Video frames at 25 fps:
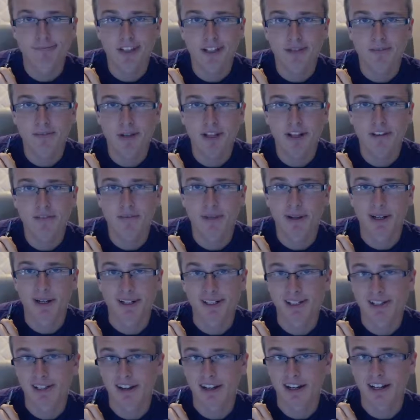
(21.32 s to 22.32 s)
That may have been a
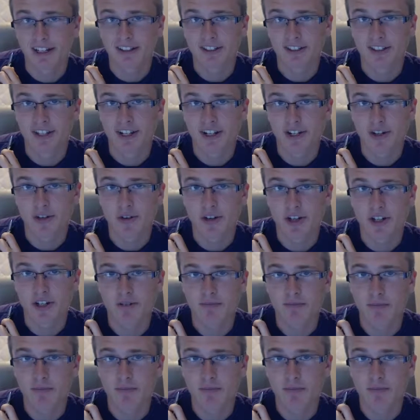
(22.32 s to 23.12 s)
slight exaggeration,